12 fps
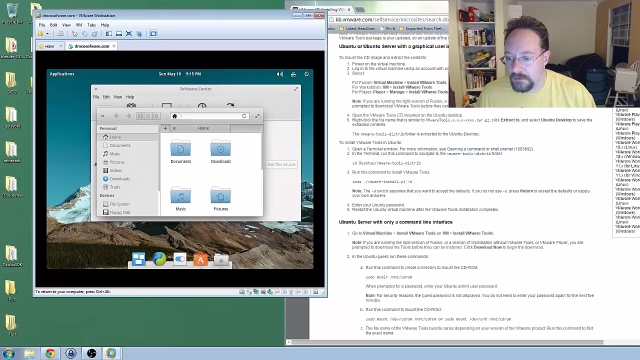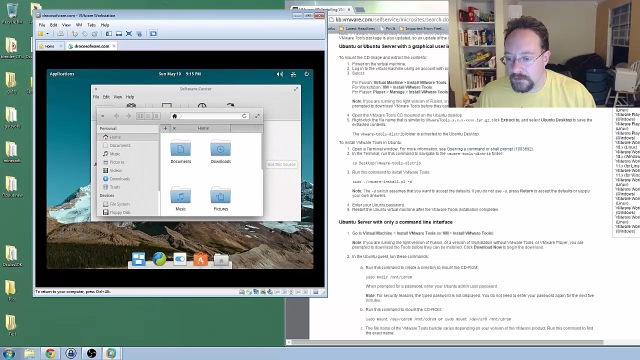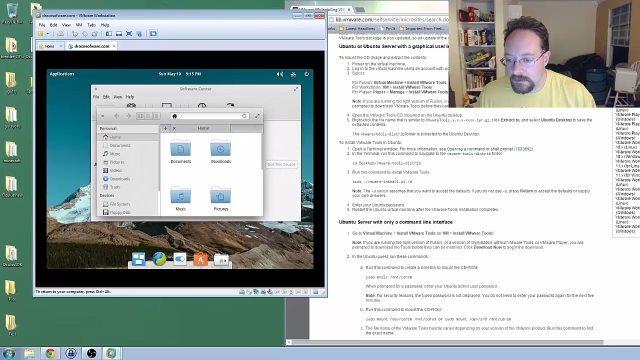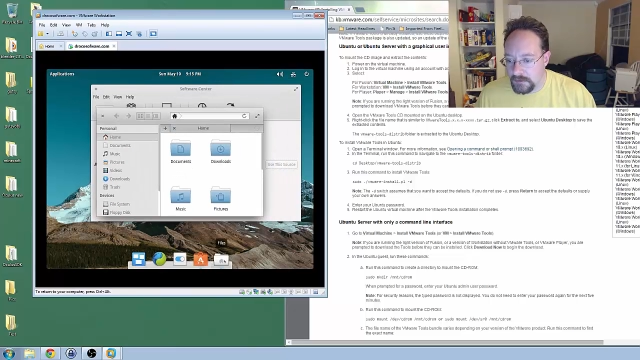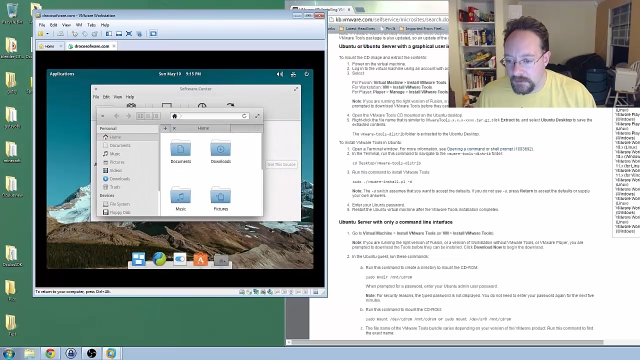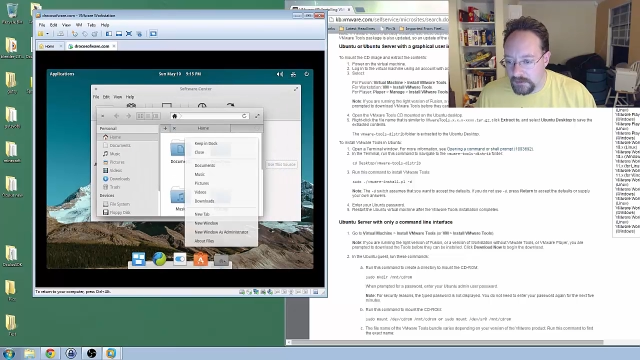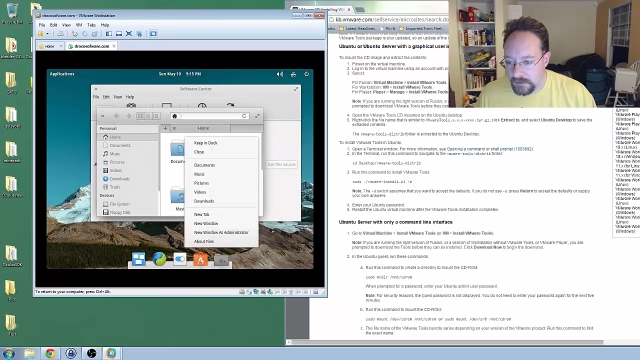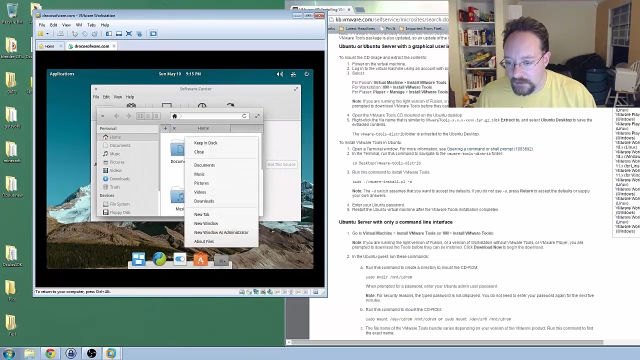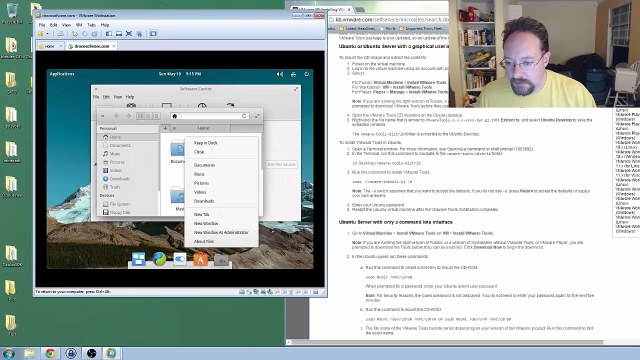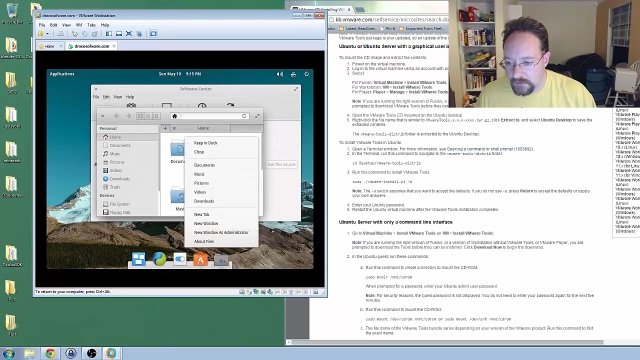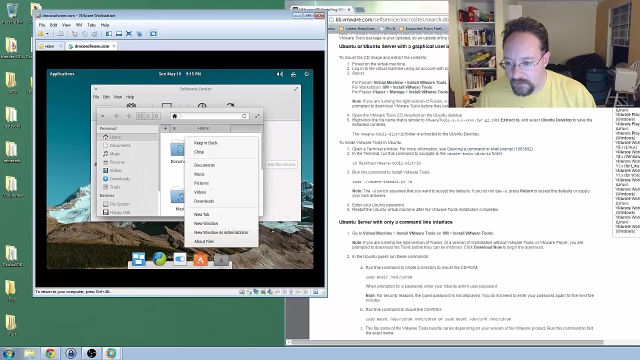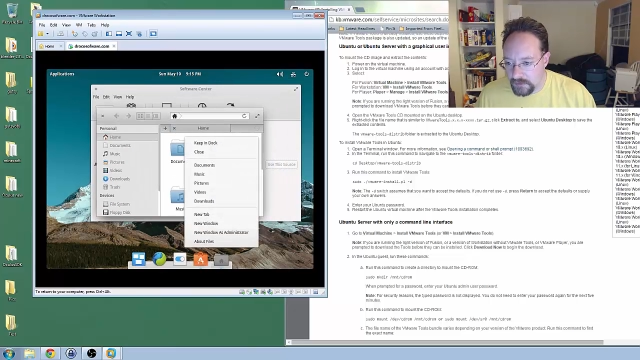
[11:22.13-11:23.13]
And we
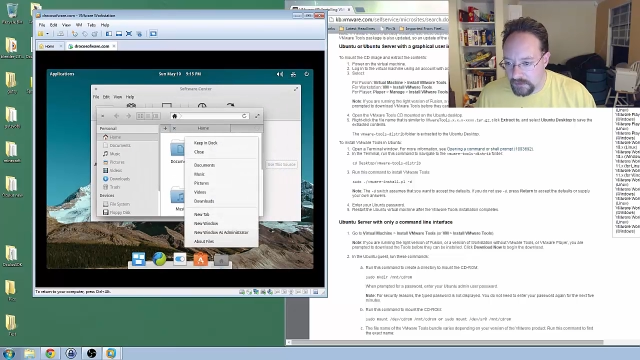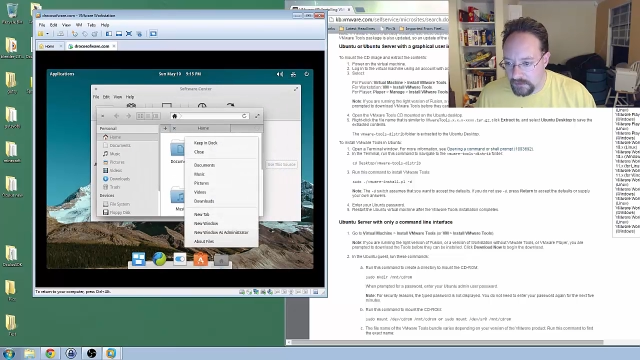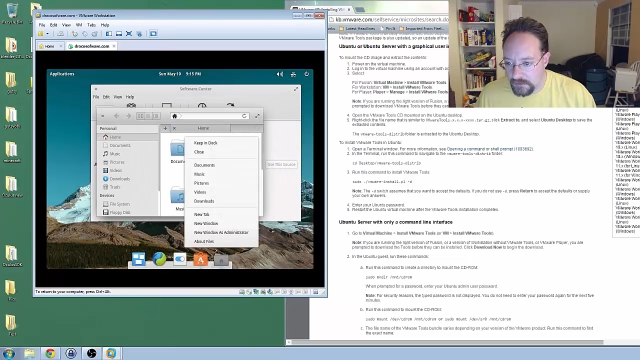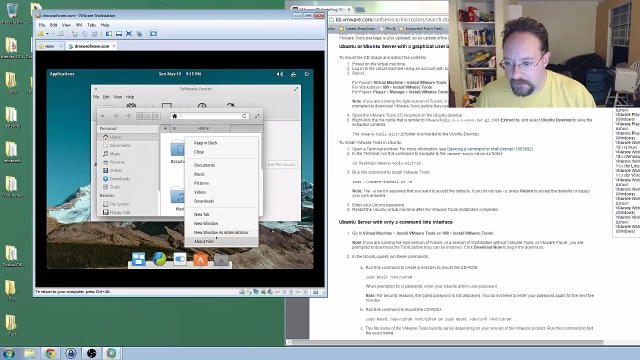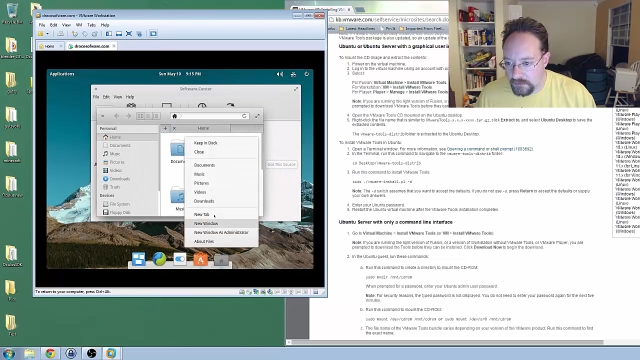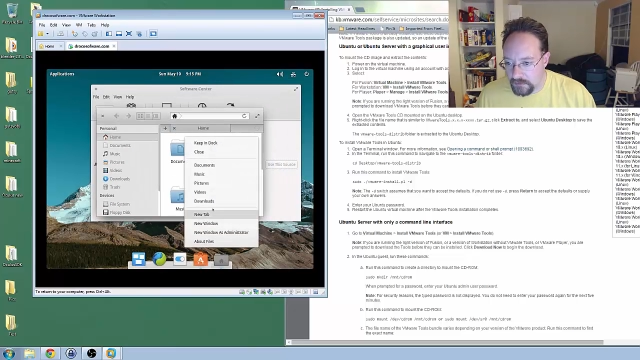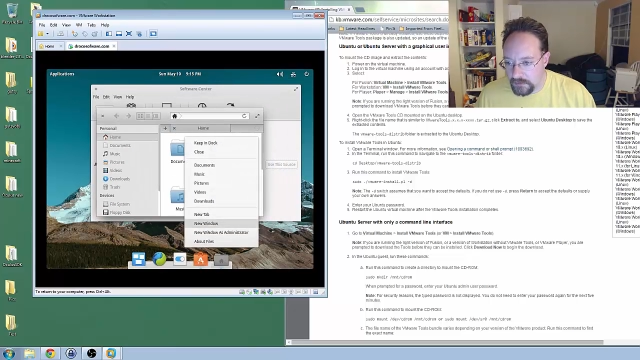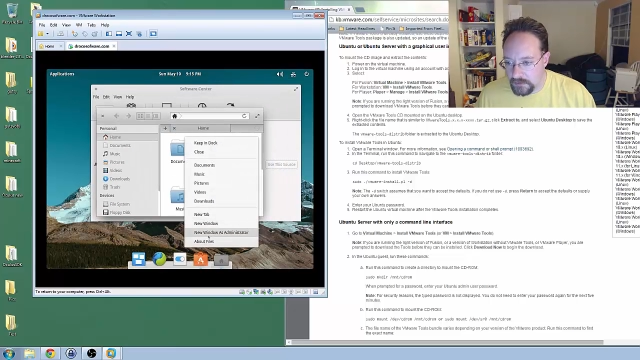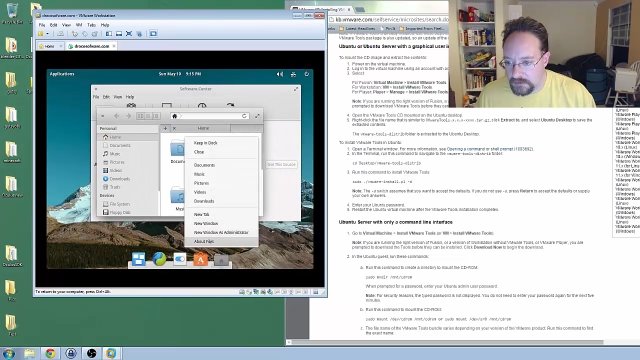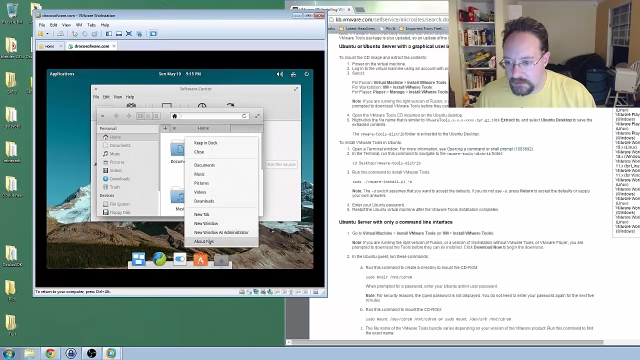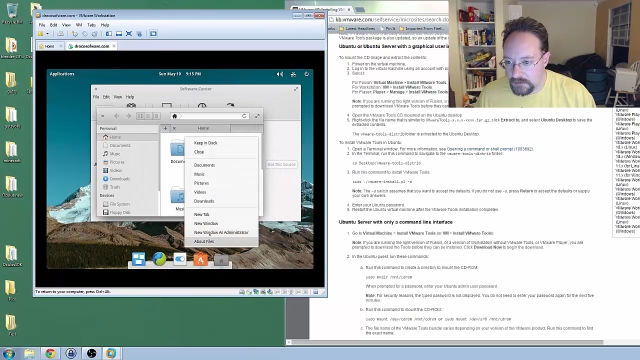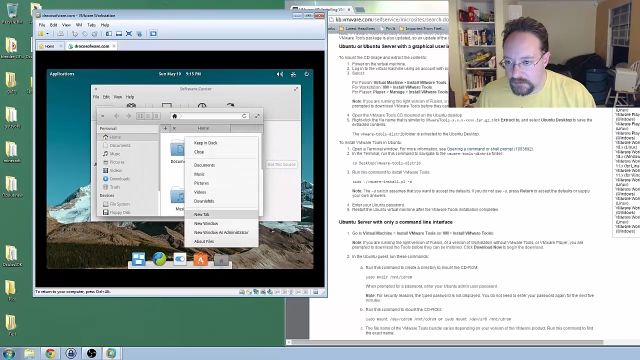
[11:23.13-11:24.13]
are going
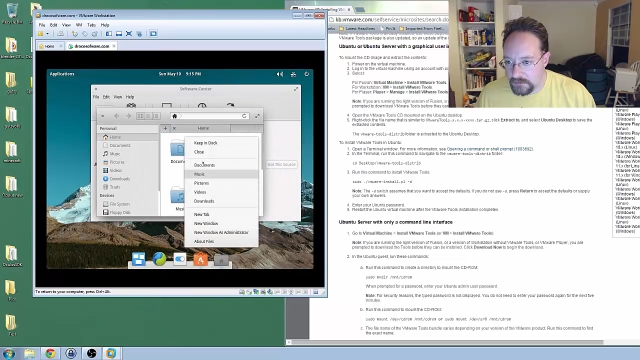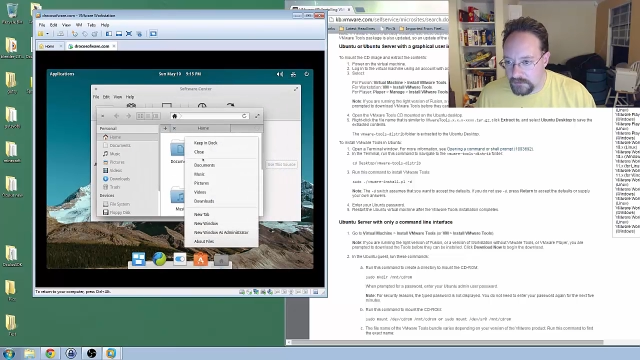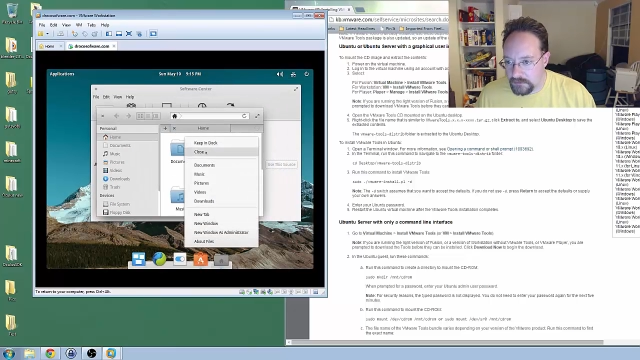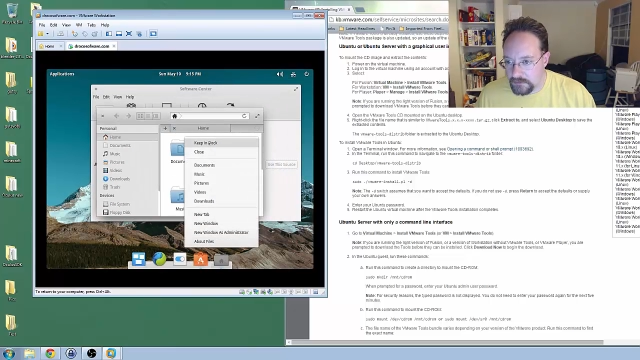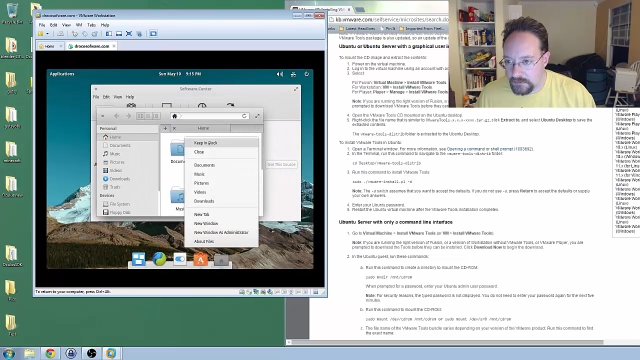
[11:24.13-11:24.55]
to